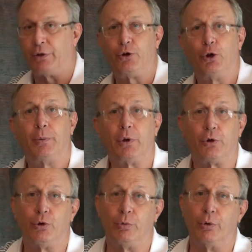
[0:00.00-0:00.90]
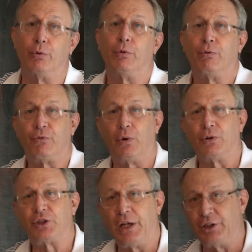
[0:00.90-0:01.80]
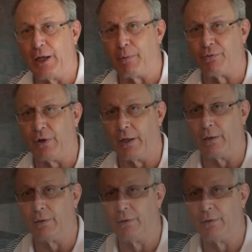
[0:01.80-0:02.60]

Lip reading: Tube Guru phono stage amplifier.